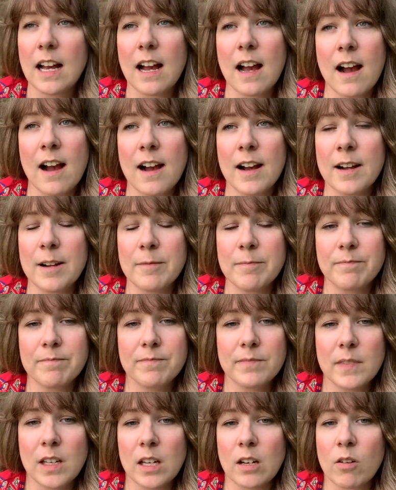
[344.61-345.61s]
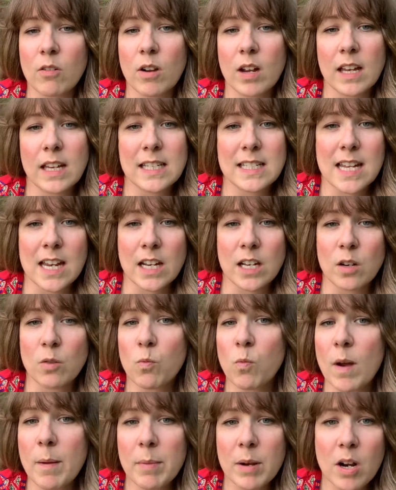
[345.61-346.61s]
I attended
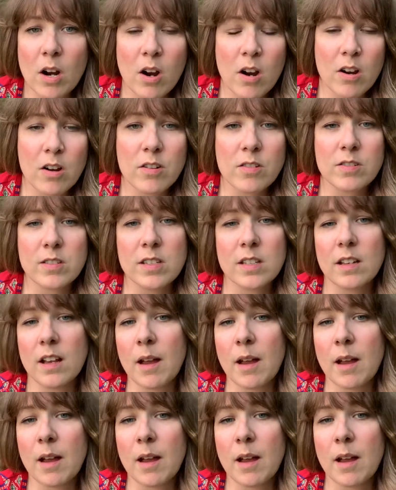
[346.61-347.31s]
webinars.